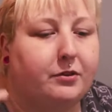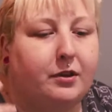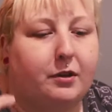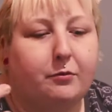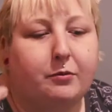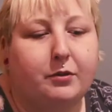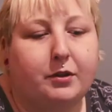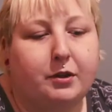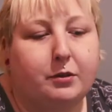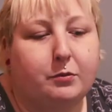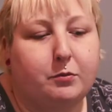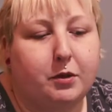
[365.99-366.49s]
I
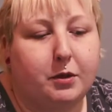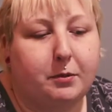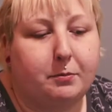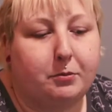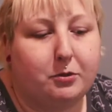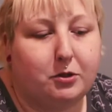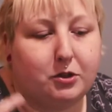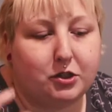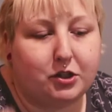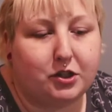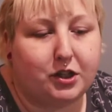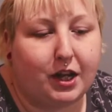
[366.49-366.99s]
really want to
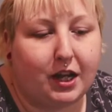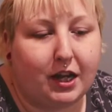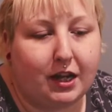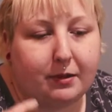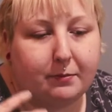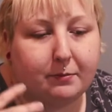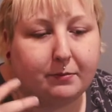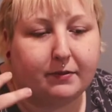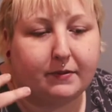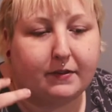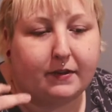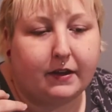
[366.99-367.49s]
push
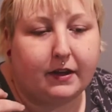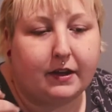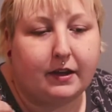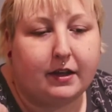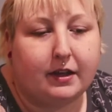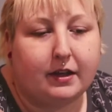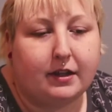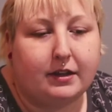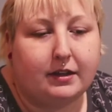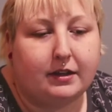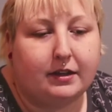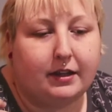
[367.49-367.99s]
names
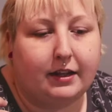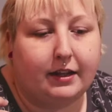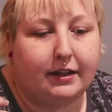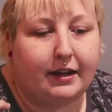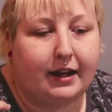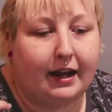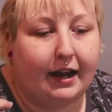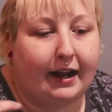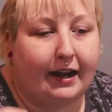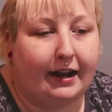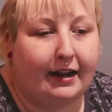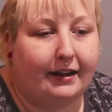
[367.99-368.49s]
that
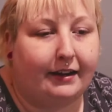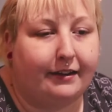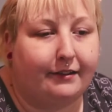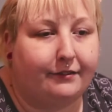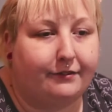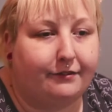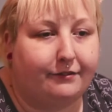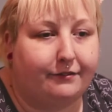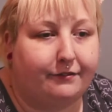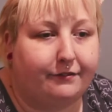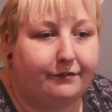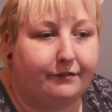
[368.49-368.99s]

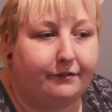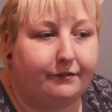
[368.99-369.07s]
have